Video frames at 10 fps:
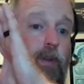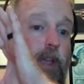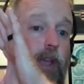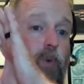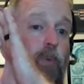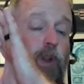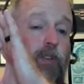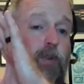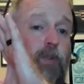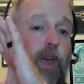And when we
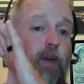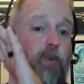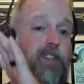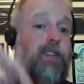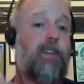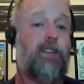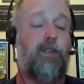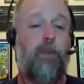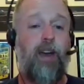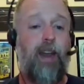do that, we see
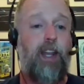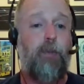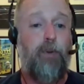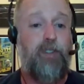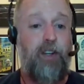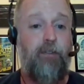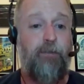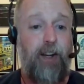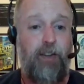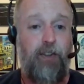it's about 80%
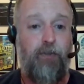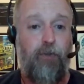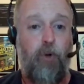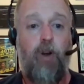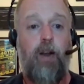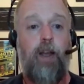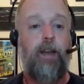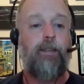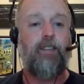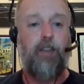effective for
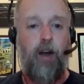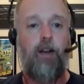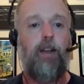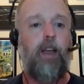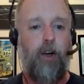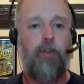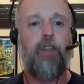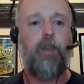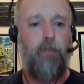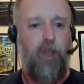young,
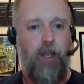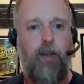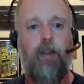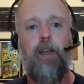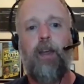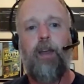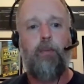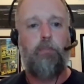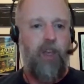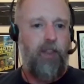healthy men
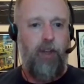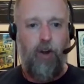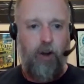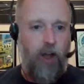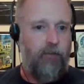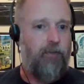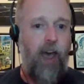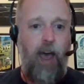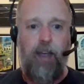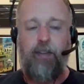that are not
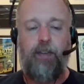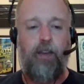fat,